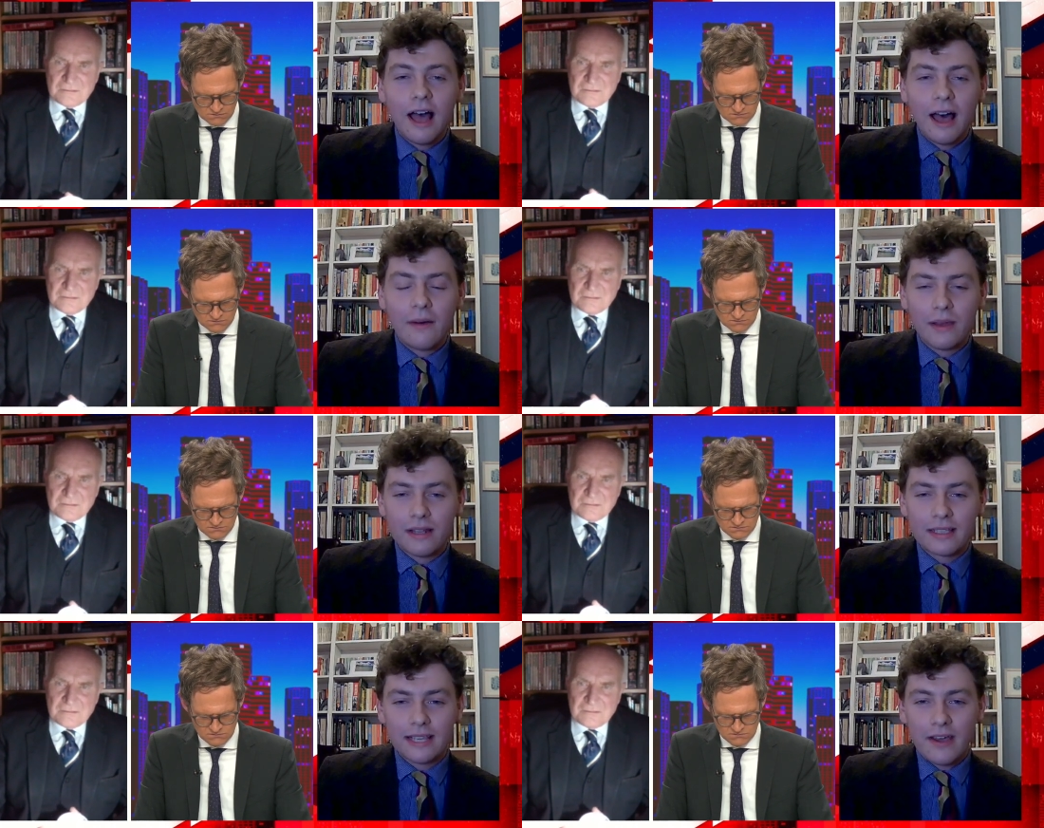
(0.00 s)

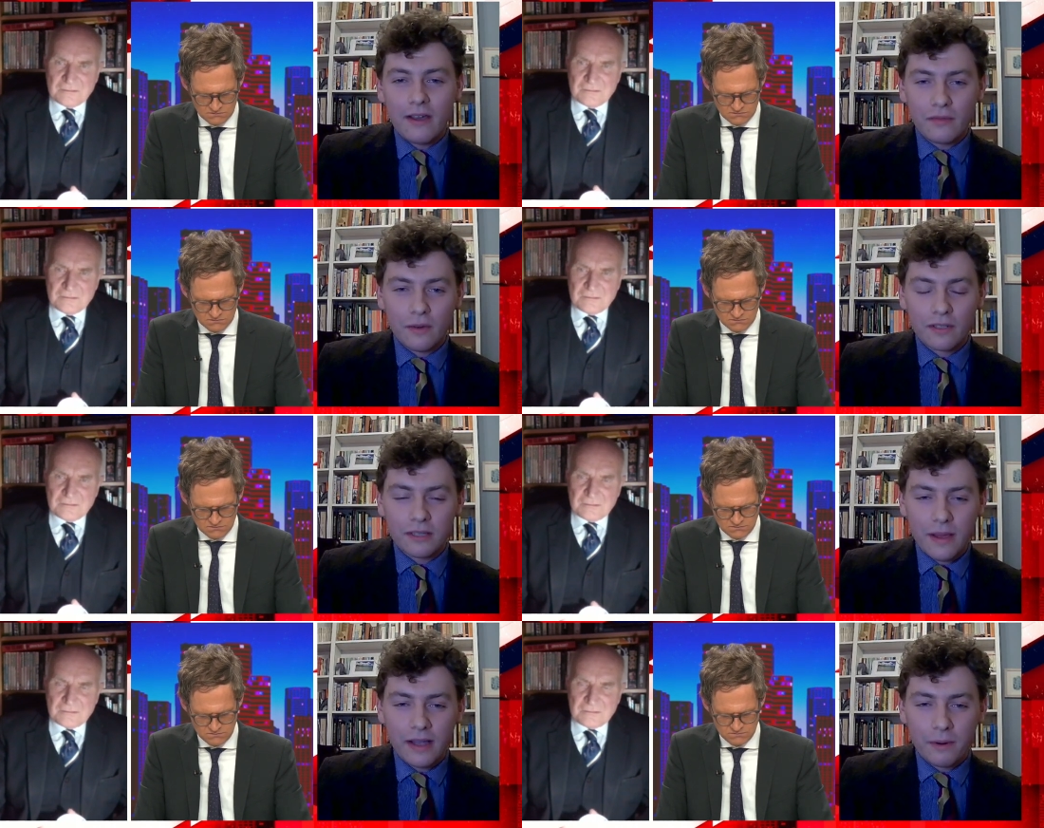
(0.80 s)
Speaker 1: And so if you
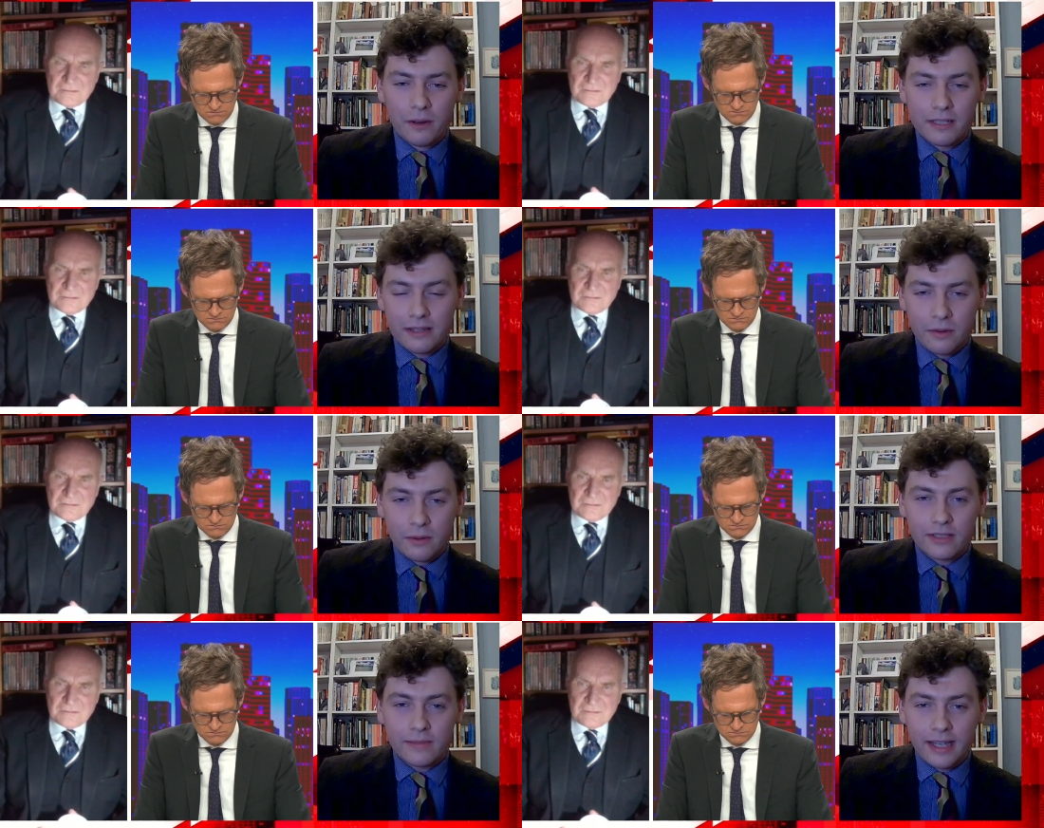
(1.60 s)
want to make a point, if
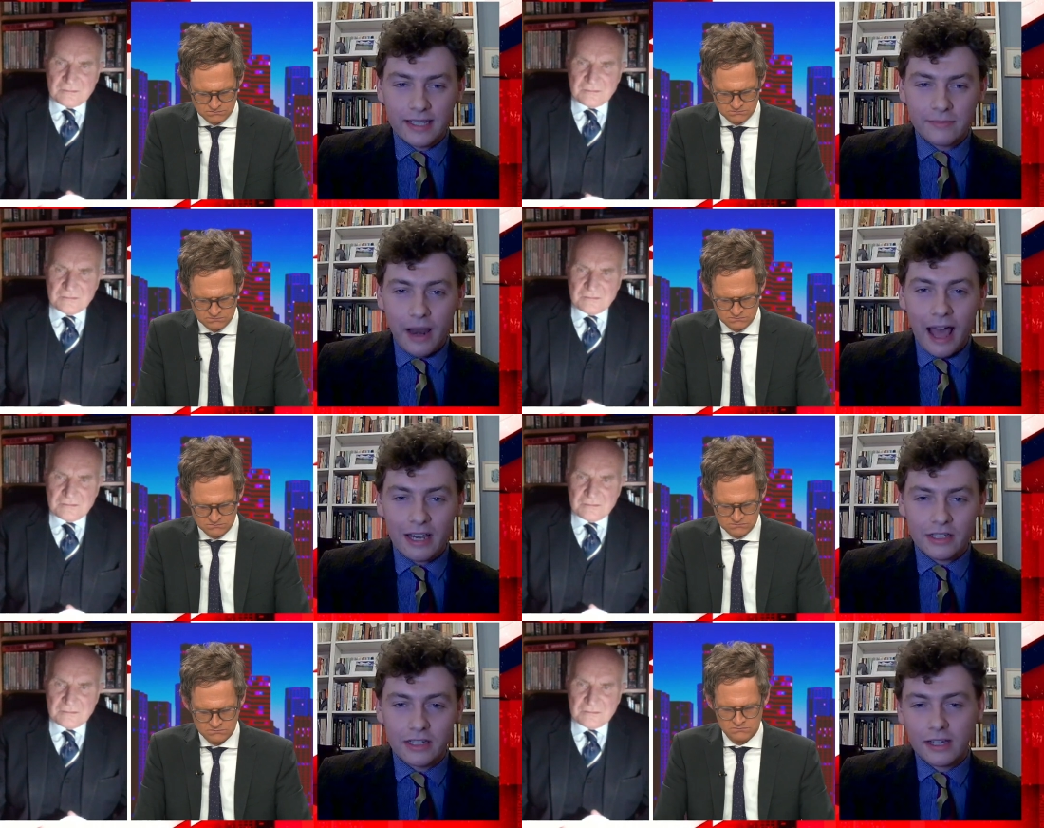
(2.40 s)
you want to make a
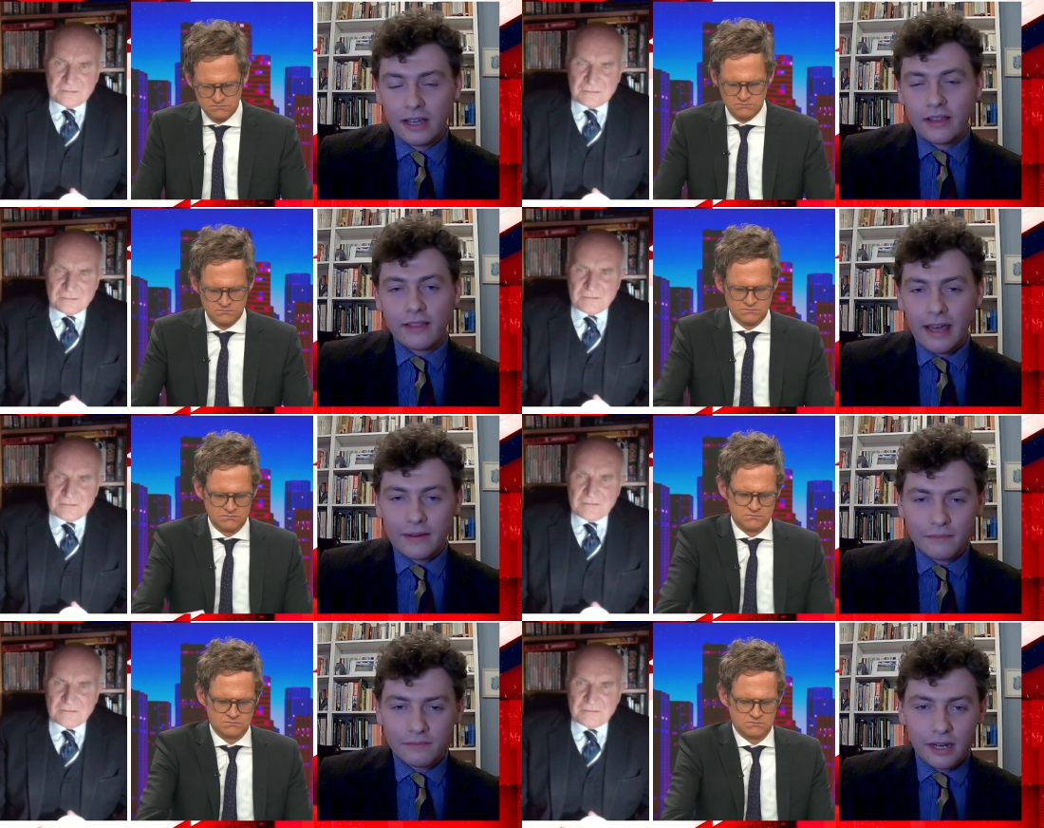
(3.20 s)
splash,
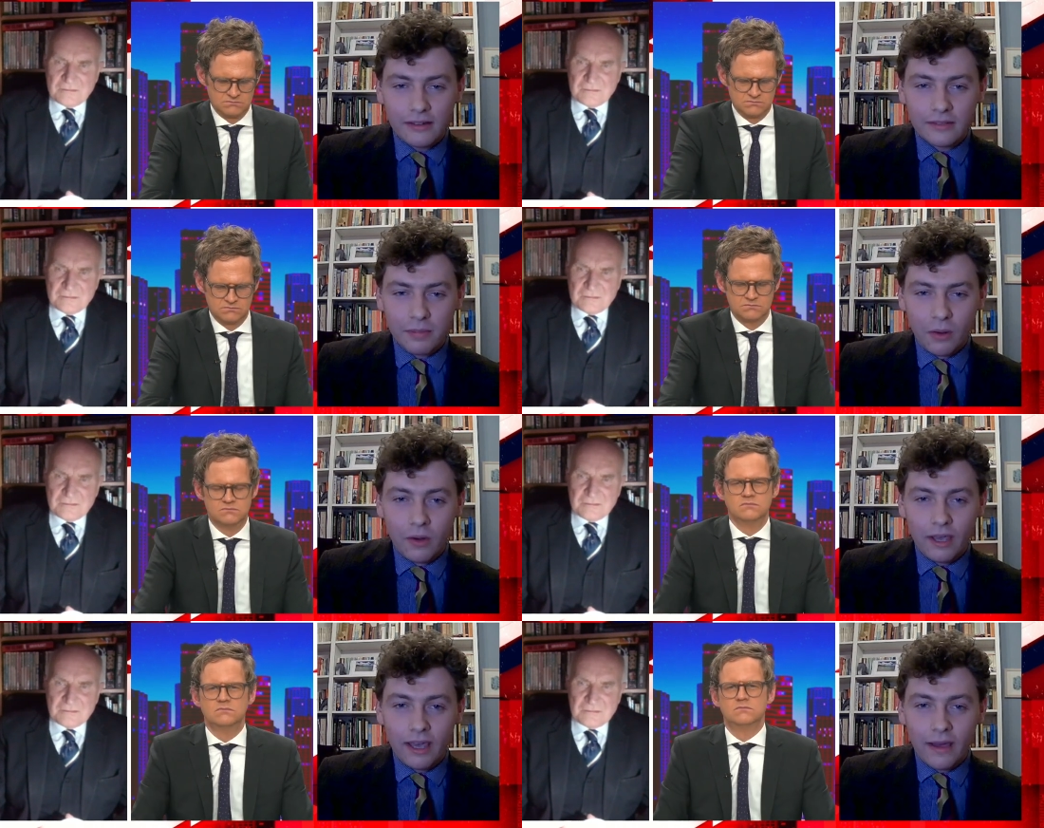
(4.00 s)
then
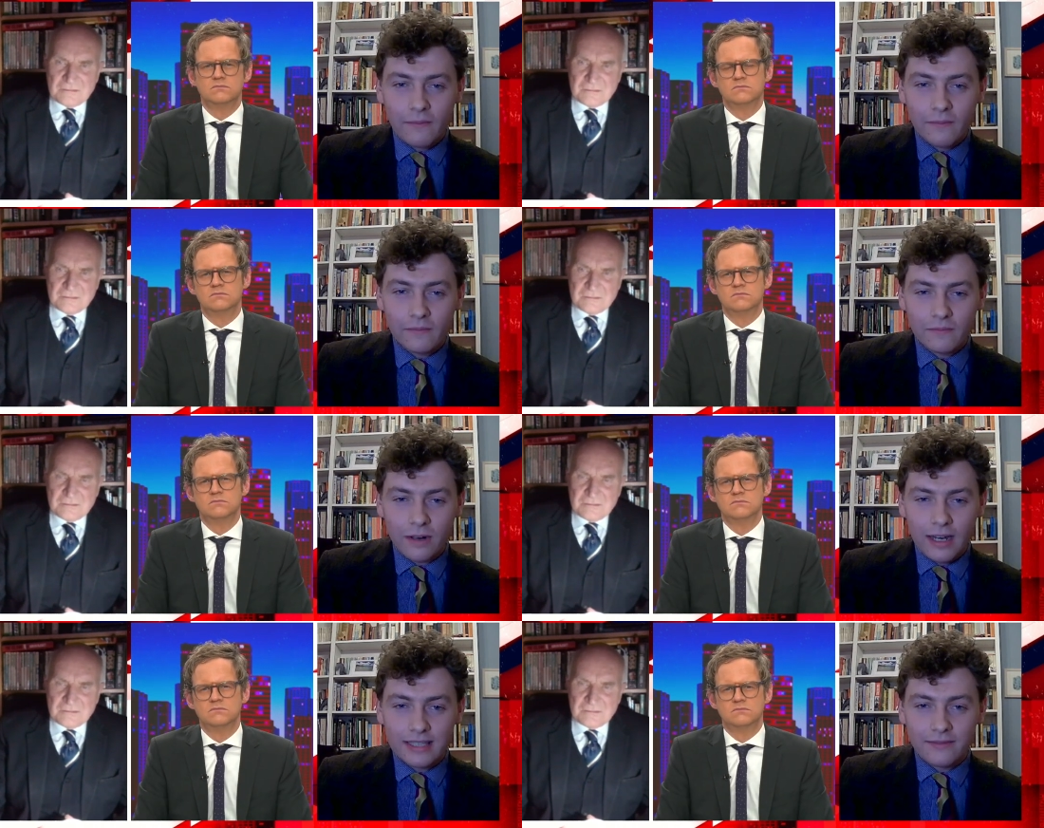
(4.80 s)
deploy
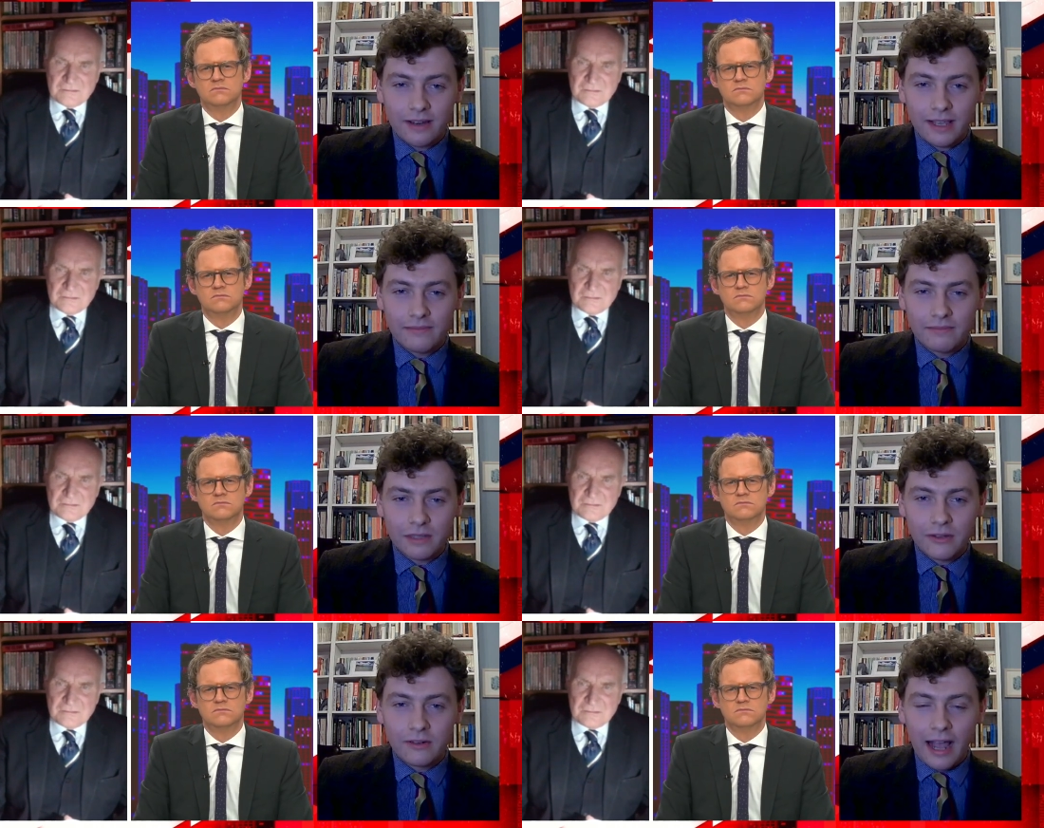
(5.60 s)
relatively
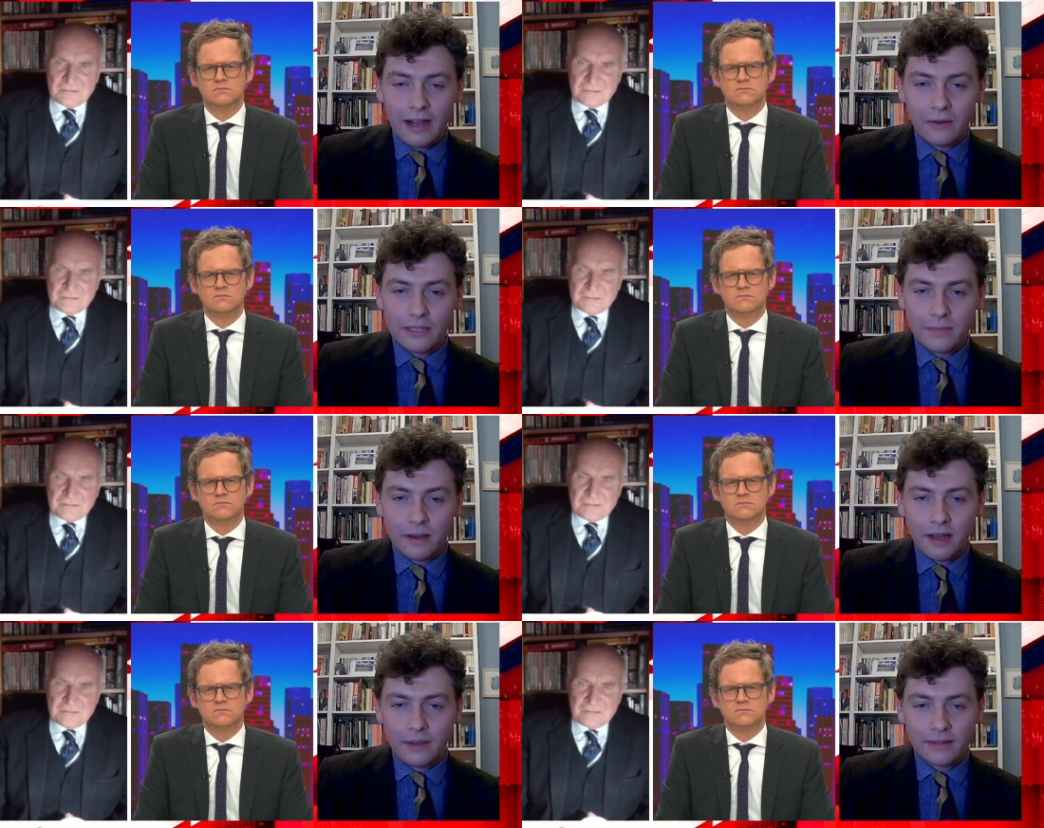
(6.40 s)
lewd language.
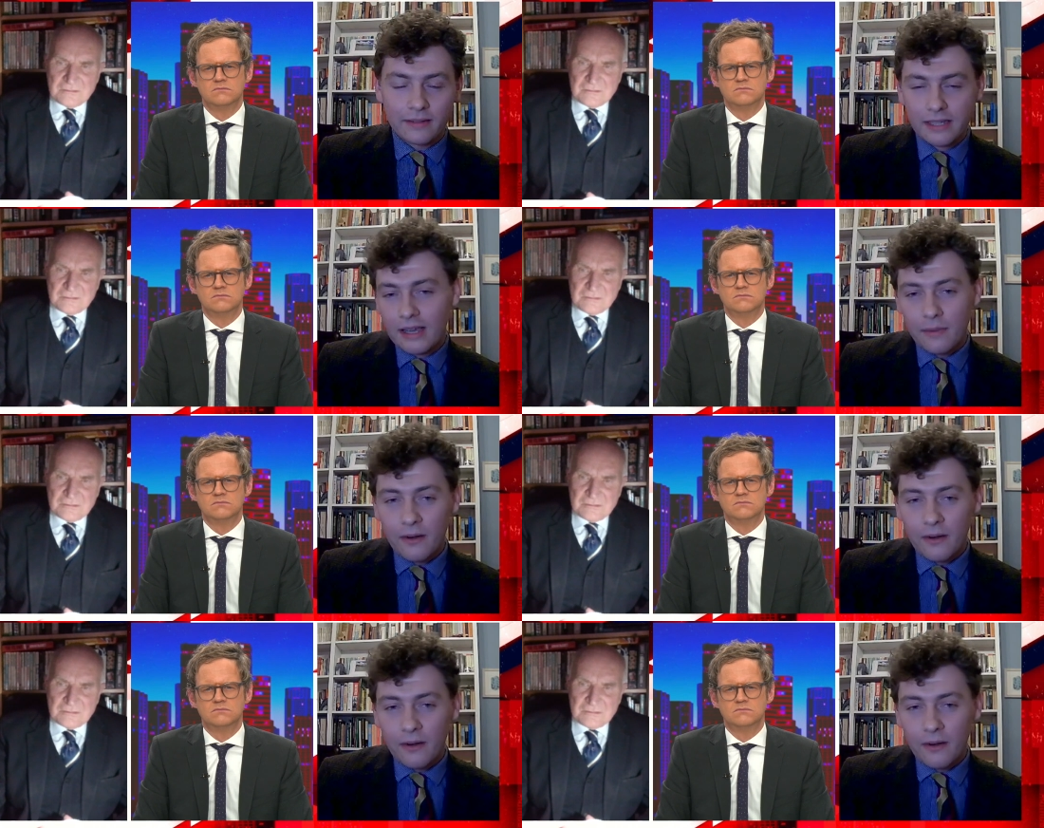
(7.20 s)
But I mean,